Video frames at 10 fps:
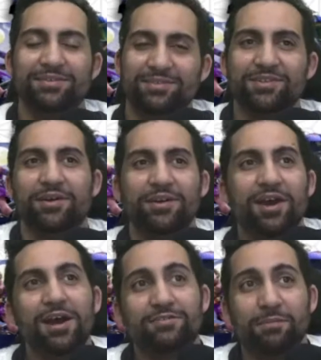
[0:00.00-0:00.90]
sorry,
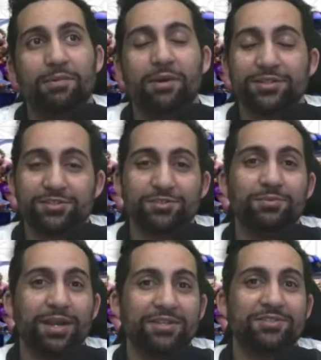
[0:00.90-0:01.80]
for Amaratsu.
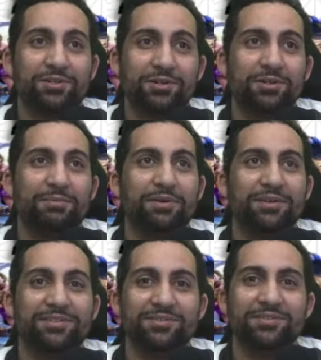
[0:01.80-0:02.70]
When I saw
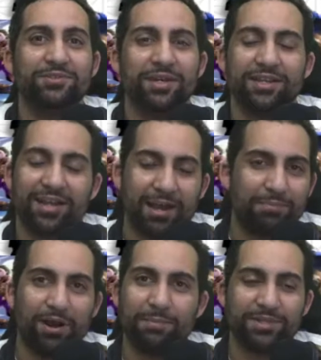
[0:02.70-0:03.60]
Amaratsu in the trailer, I
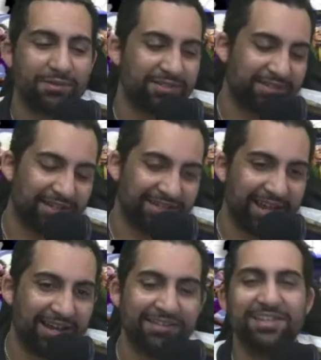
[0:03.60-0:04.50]
popped. I was just like,
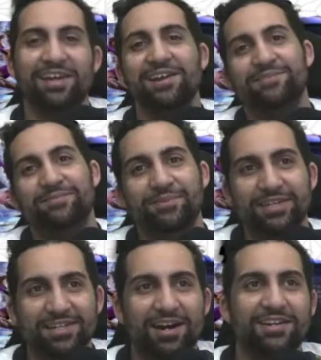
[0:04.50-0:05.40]
hell yeah,
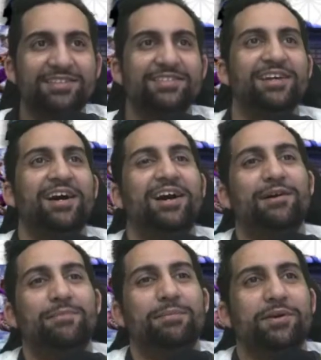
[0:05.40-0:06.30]
we got
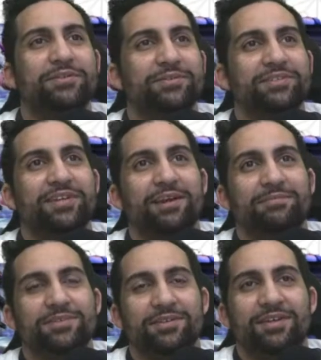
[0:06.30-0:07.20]
Amaratsu in this game.
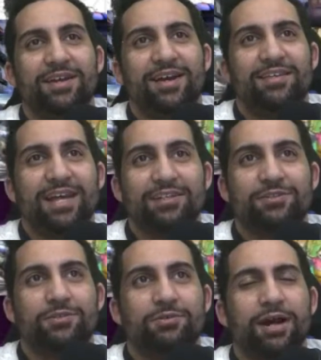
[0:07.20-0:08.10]
So that's
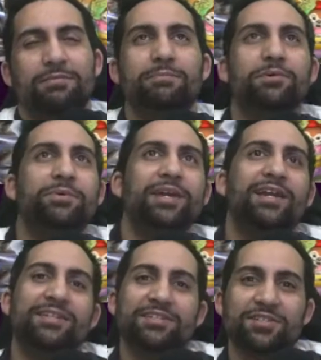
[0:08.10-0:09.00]
cool. I remember we
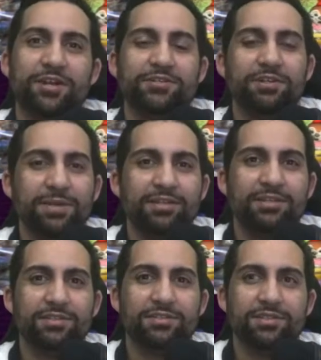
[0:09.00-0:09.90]
had a discussion about
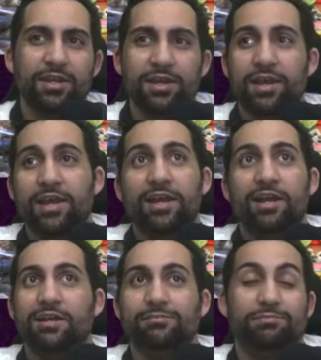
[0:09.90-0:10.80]
this
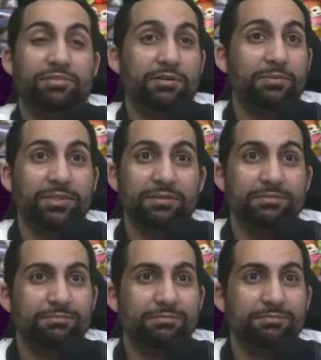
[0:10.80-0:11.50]
probably